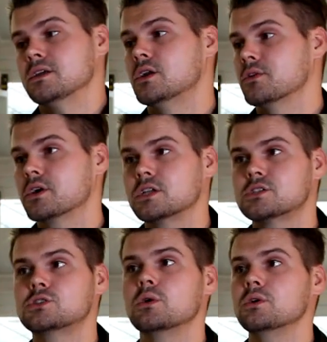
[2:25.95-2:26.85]
you know, they're gonna
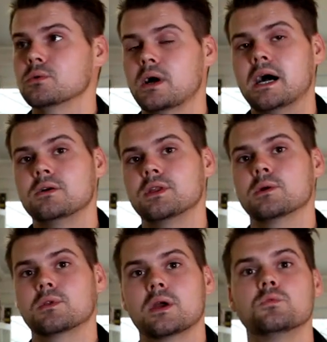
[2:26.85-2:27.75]
show you around. They,
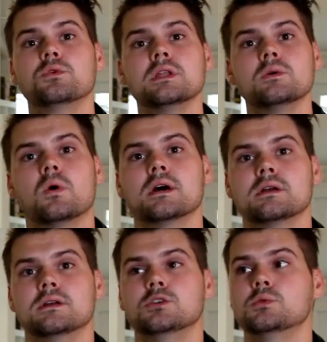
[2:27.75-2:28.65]
they really want
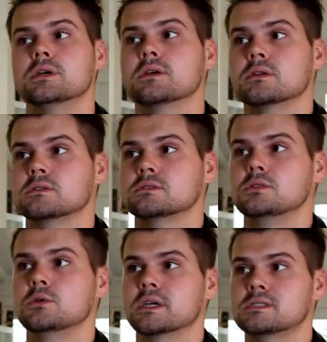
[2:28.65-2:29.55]
you to,
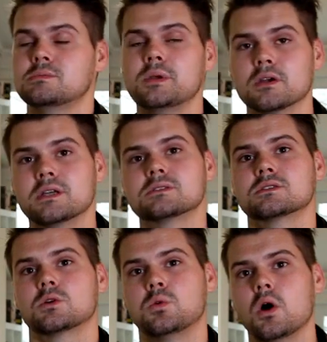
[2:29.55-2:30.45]
to experience
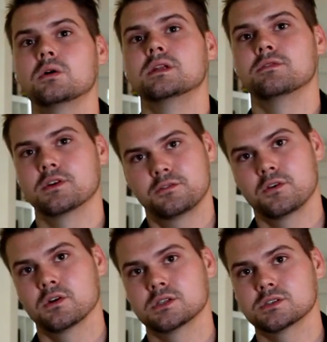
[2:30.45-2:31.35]
the quality of their
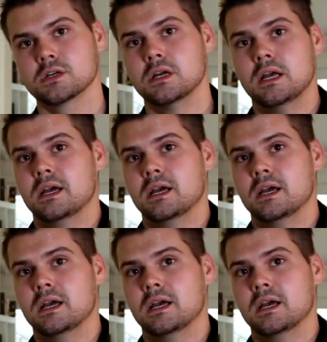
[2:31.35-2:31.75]
furniture.